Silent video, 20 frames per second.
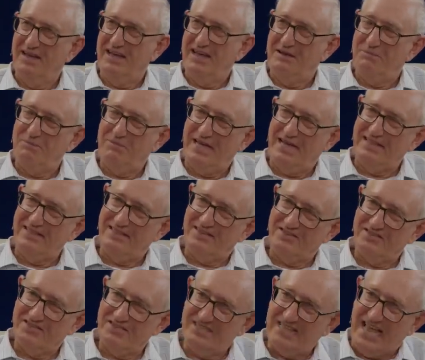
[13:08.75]
and made the
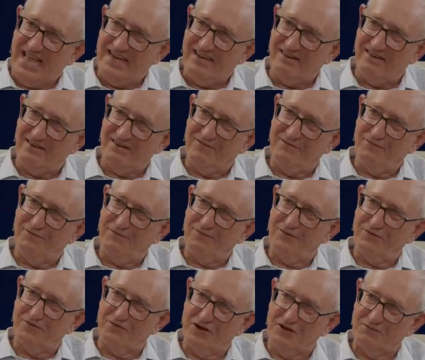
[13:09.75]
standard
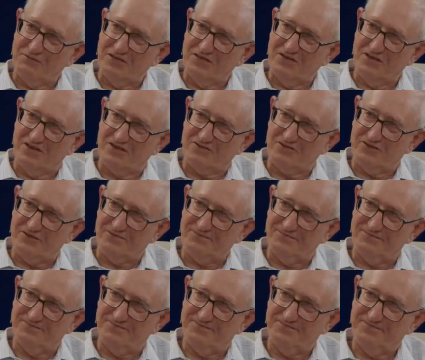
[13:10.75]
for Roman
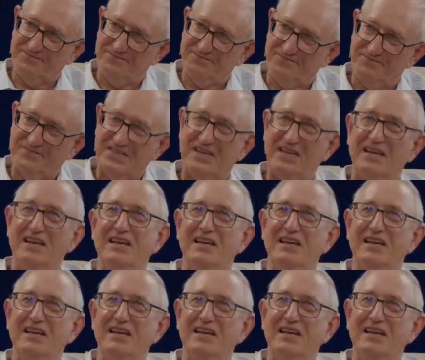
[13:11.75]
doctrine. Okay.